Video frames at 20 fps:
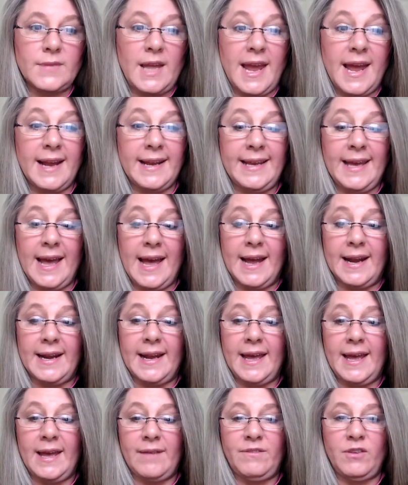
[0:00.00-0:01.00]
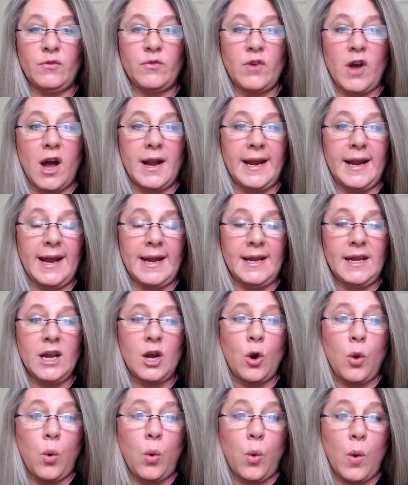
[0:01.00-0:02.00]
Again, if you've got any
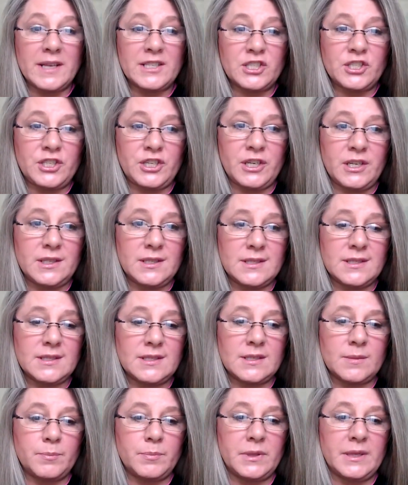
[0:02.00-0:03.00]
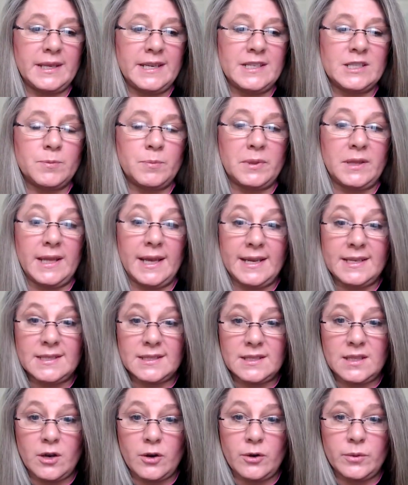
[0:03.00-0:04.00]
questions, please place
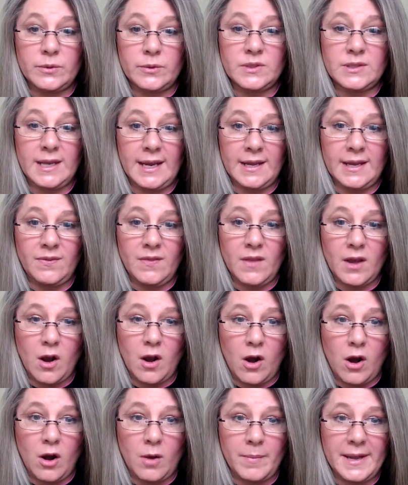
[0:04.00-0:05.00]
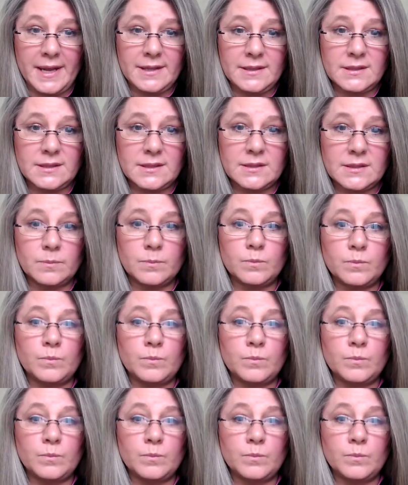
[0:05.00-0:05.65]
those in the comments.